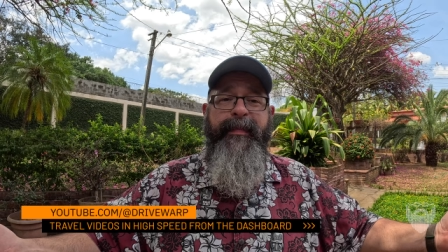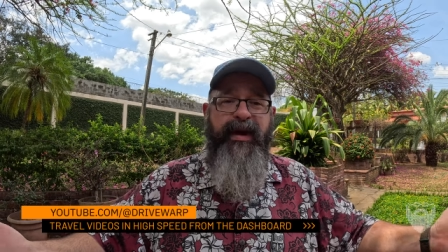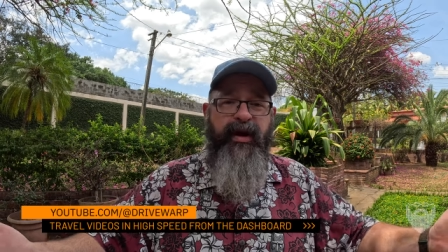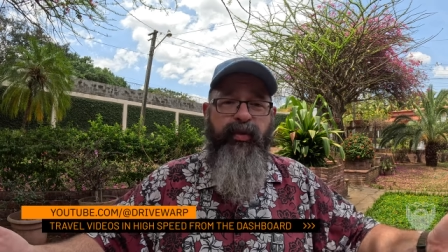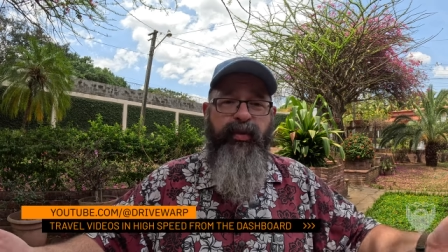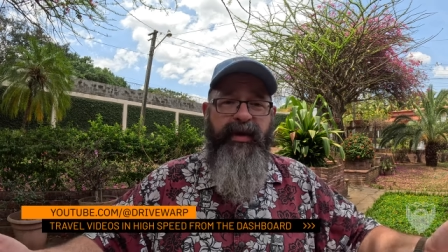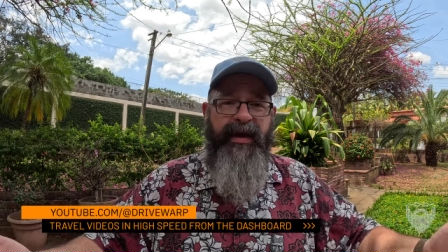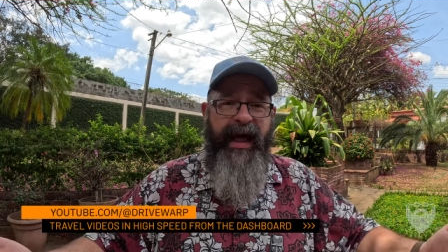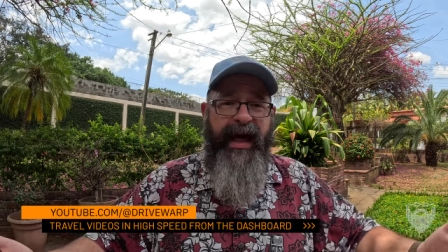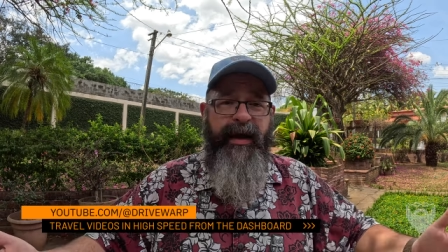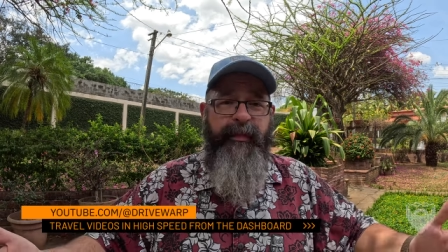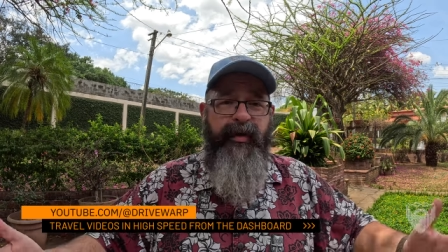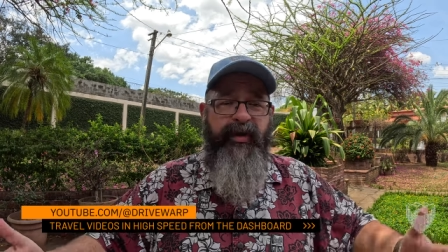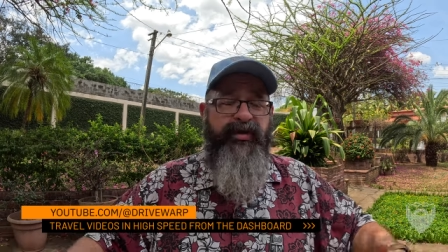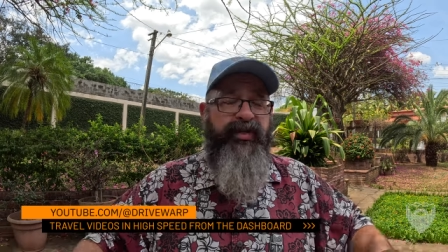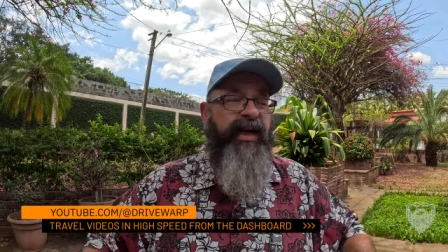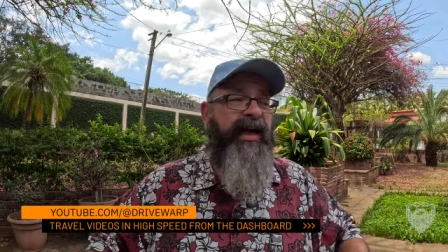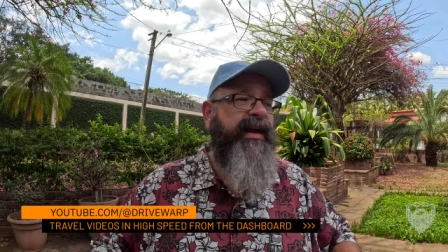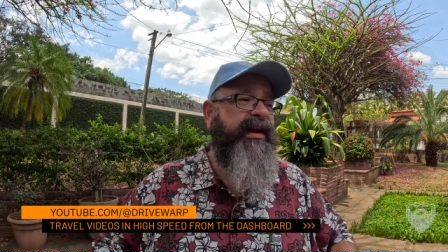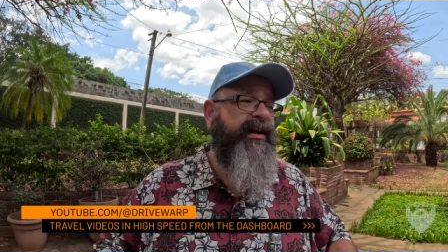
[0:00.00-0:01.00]
be a reliable
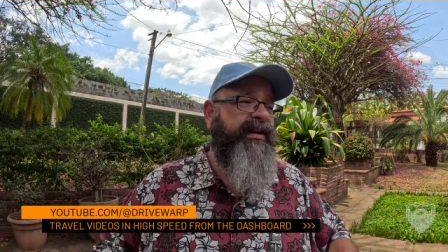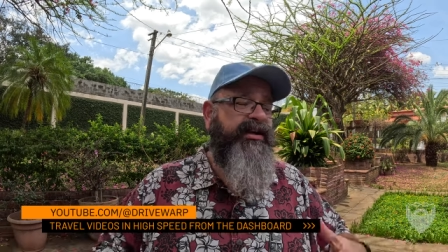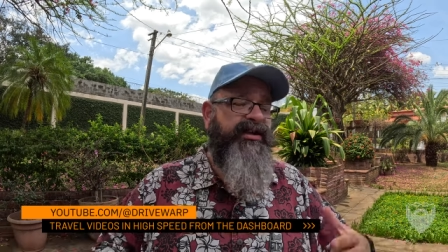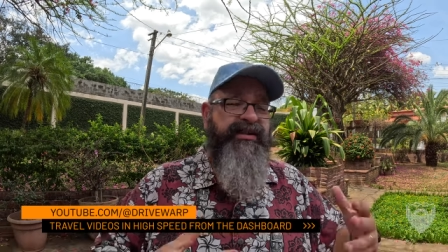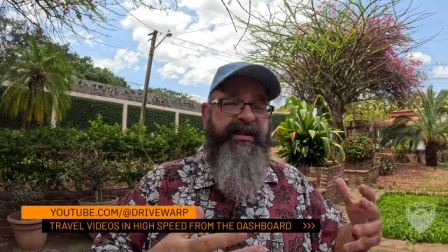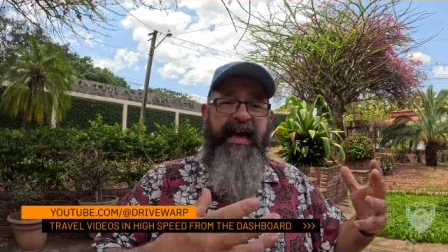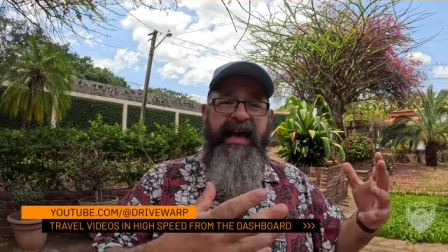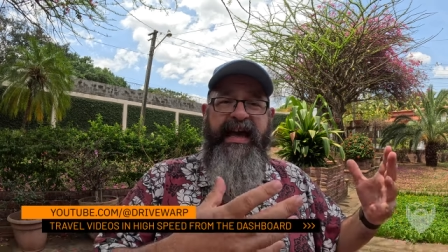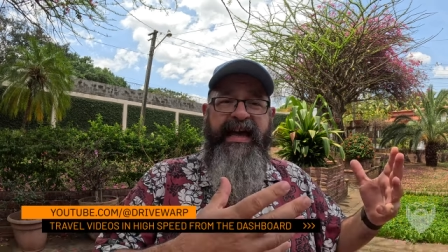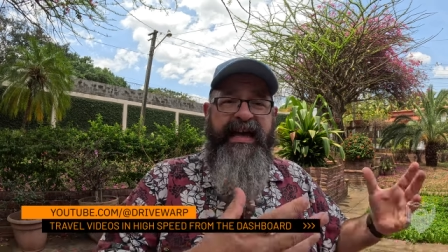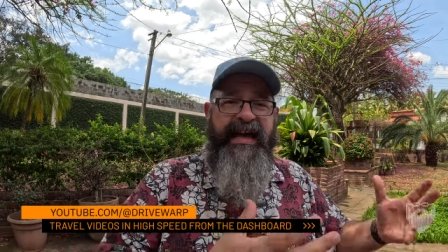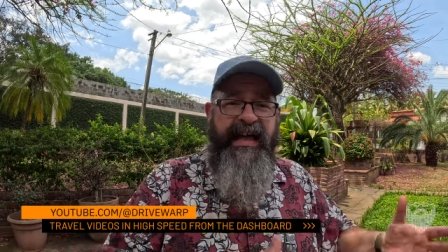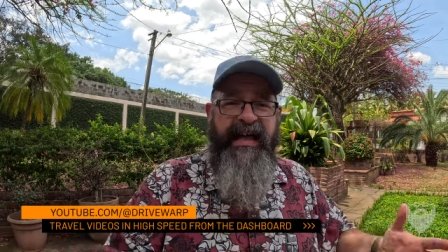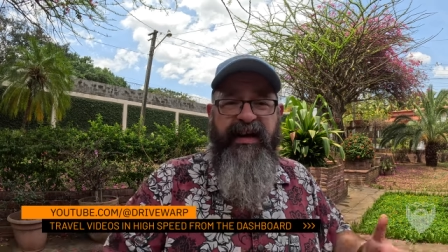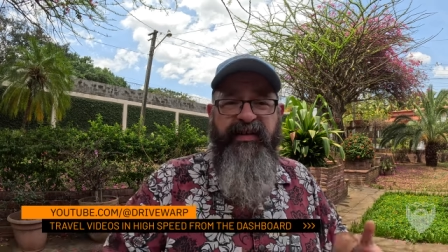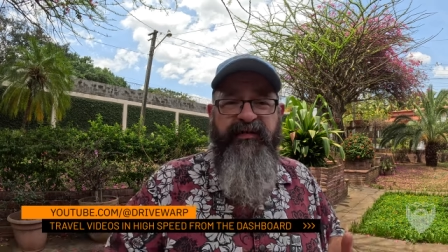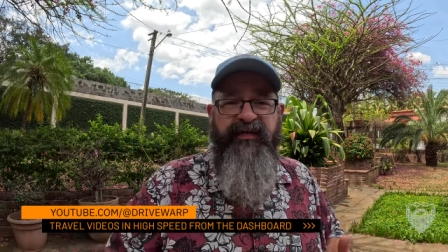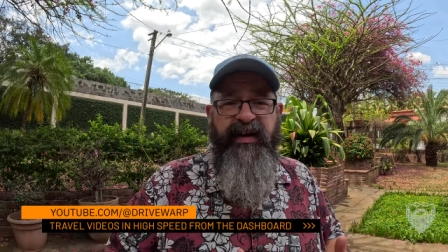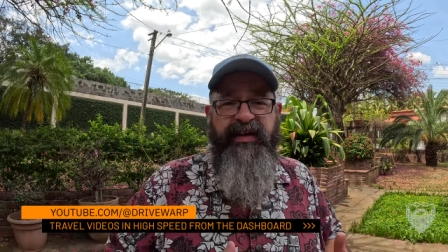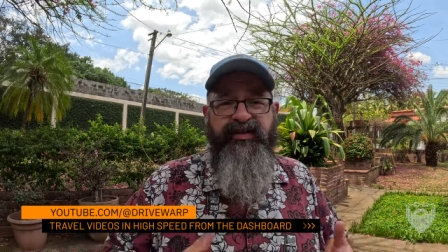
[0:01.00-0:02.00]
thing and just get
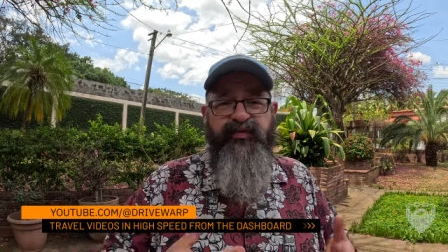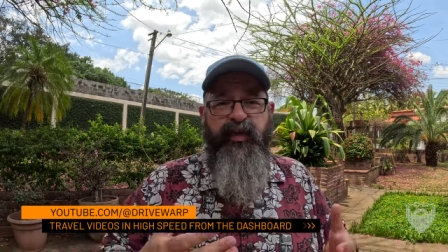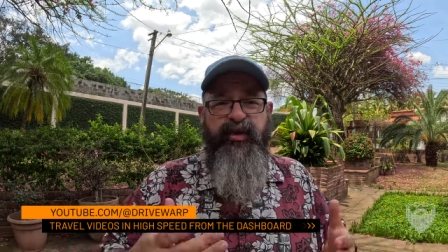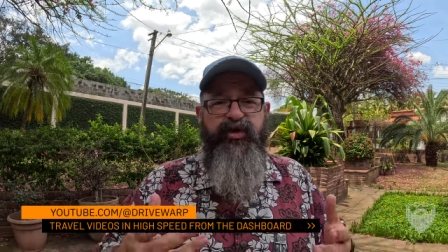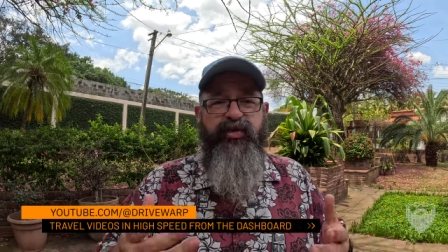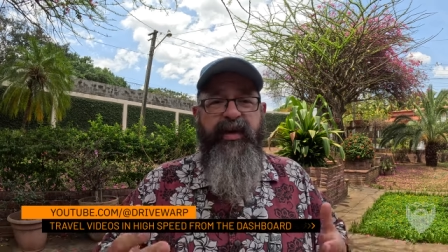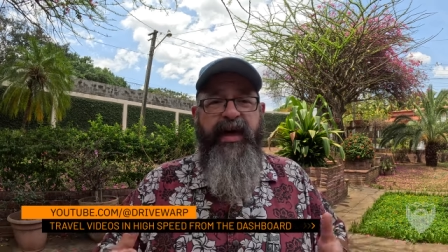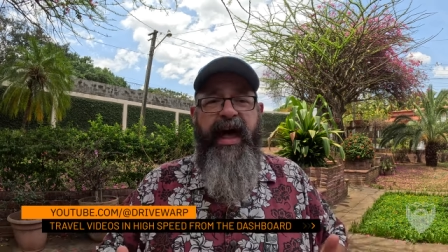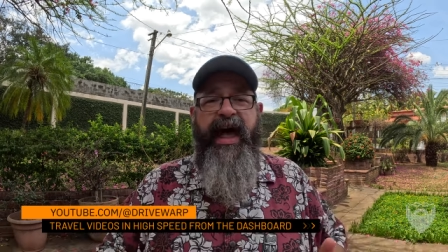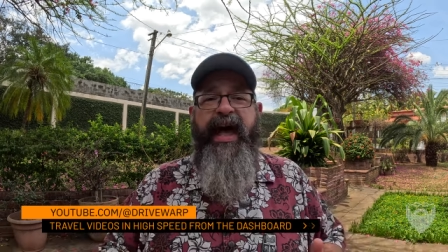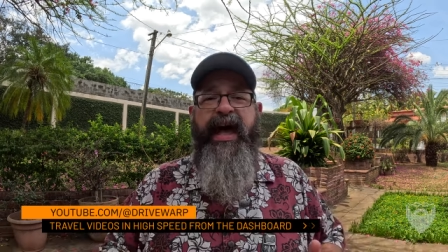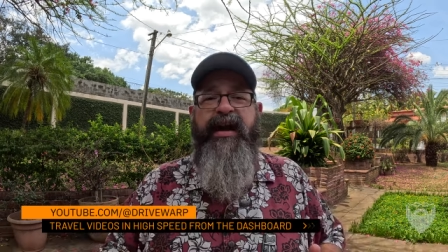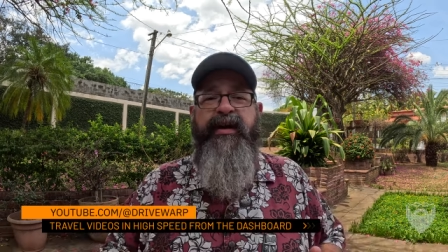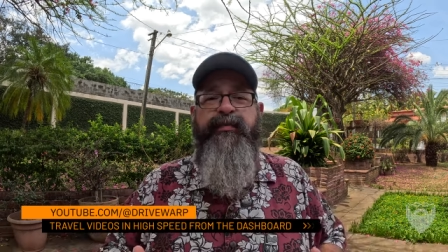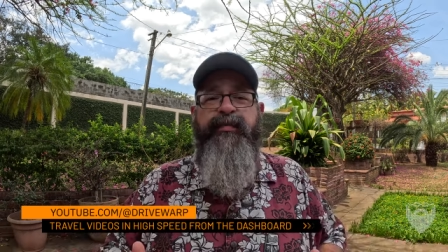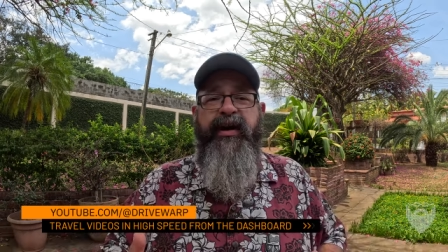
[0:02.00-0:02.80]
it fixed when you can.